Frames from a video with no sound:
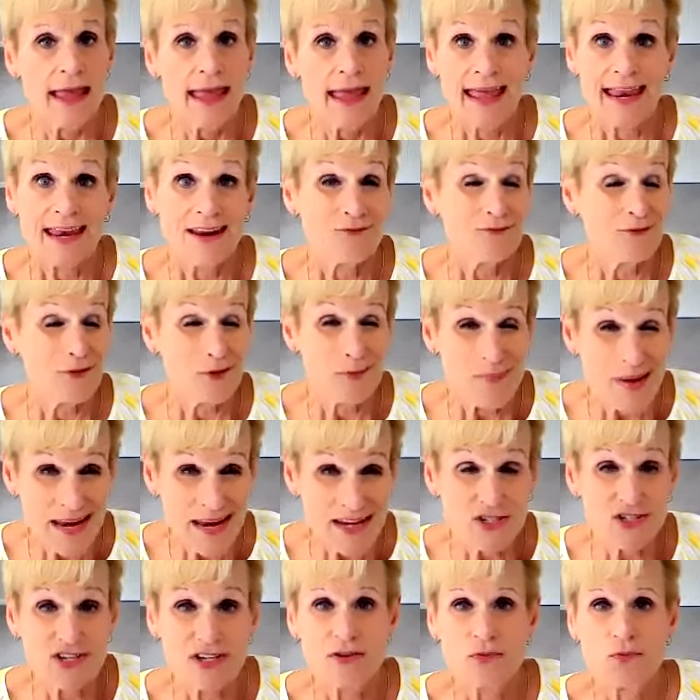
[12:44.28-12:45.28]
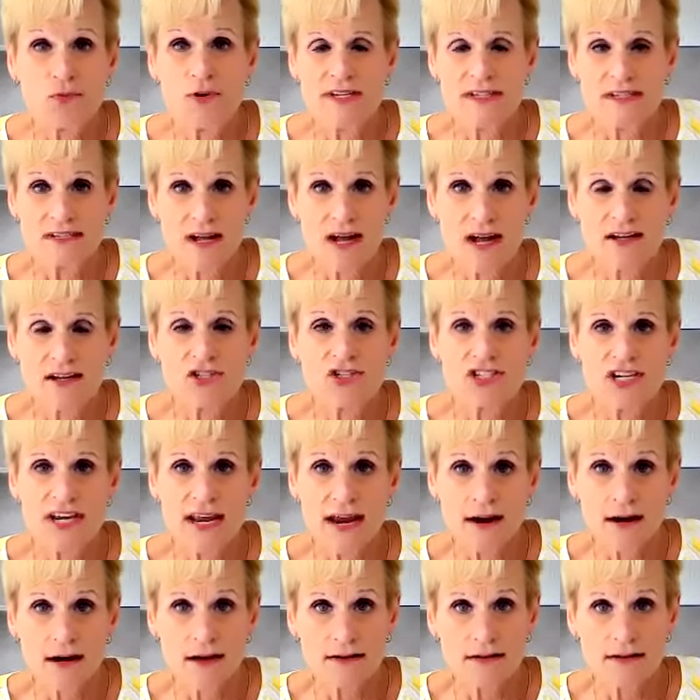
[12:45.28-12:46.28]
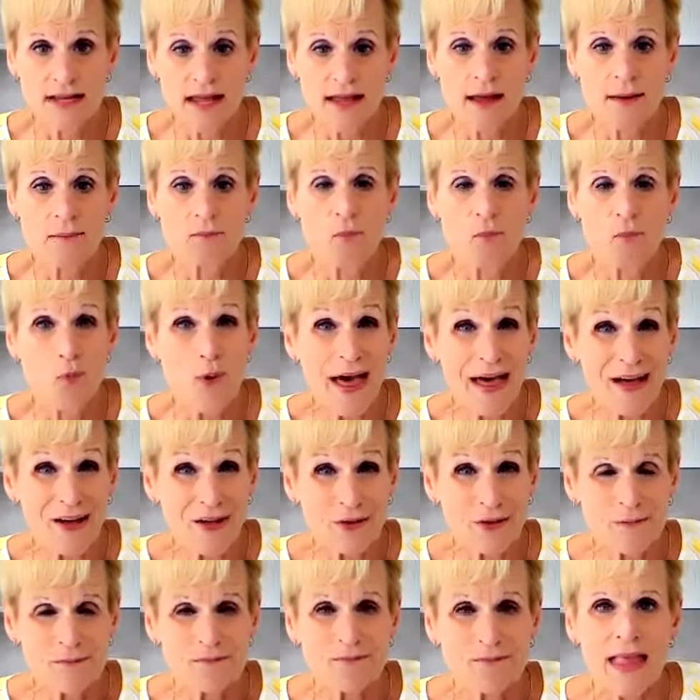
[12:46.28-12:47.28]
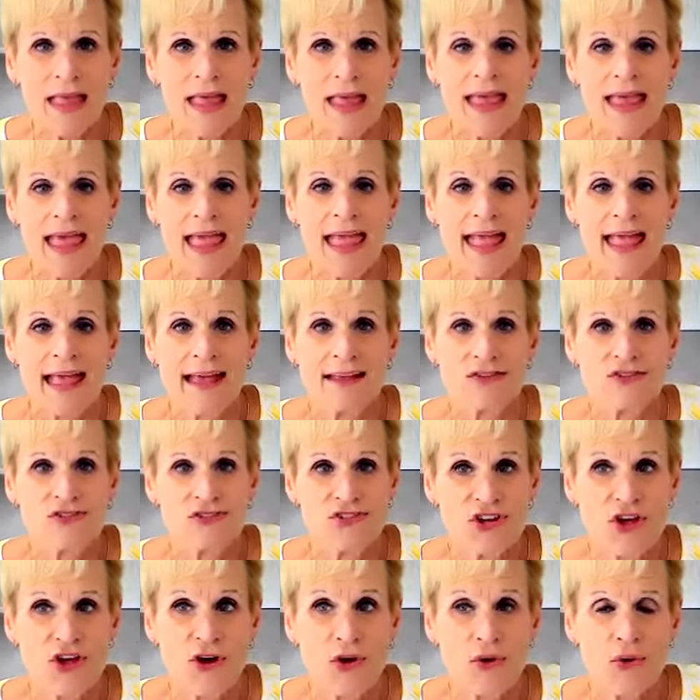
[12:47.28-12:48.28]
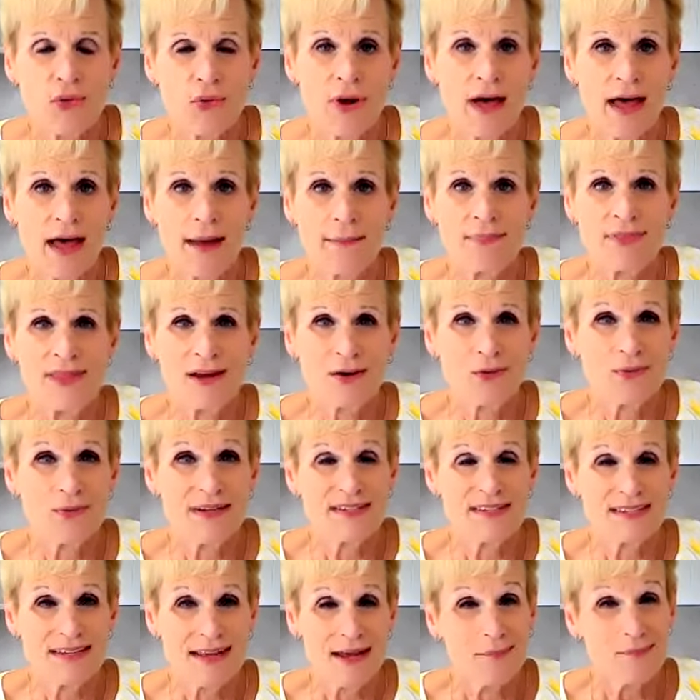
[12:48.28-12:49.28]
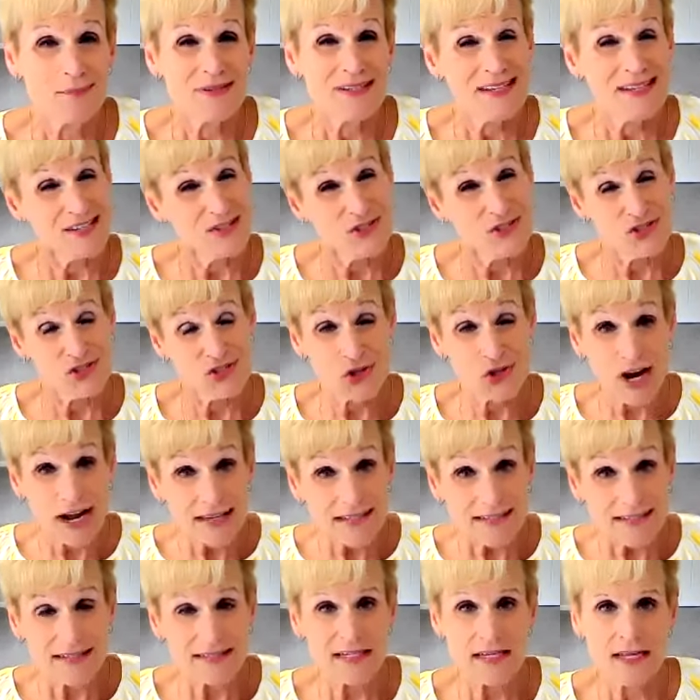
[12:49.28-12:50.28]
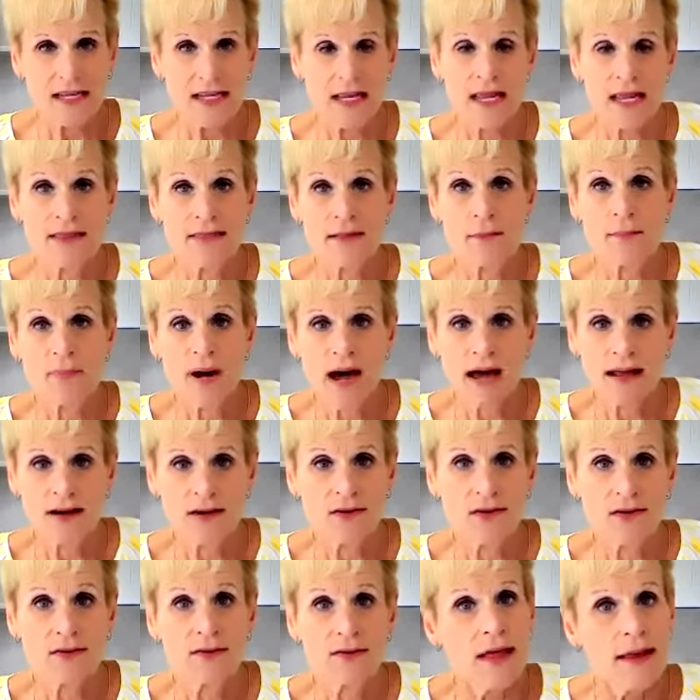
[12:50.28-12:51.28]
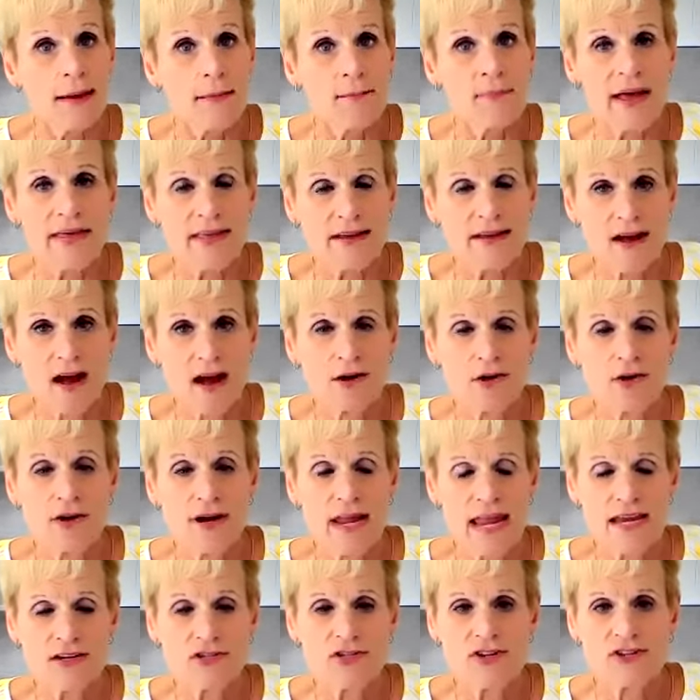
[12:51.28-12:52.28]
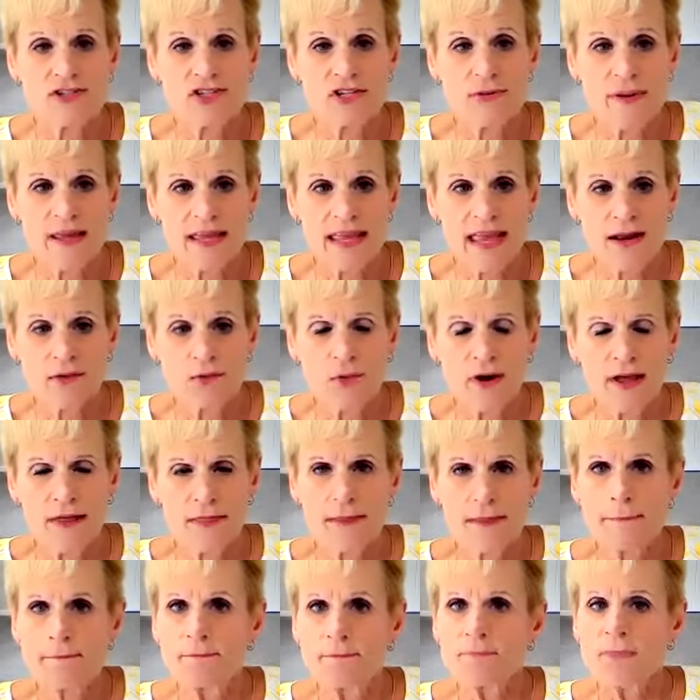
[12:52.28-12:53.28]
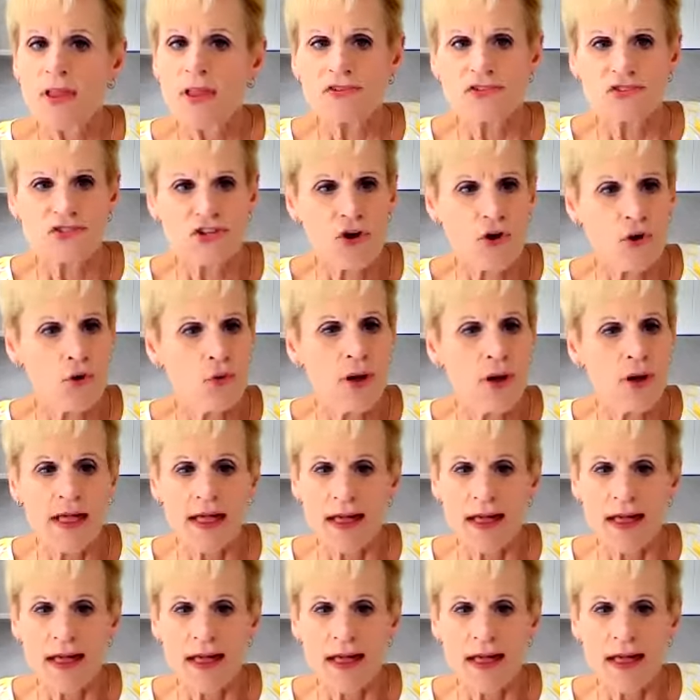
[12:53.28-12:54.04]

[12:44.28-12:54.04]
and information was not shared well. And so there was distrust in the model by the congregation to begin with. So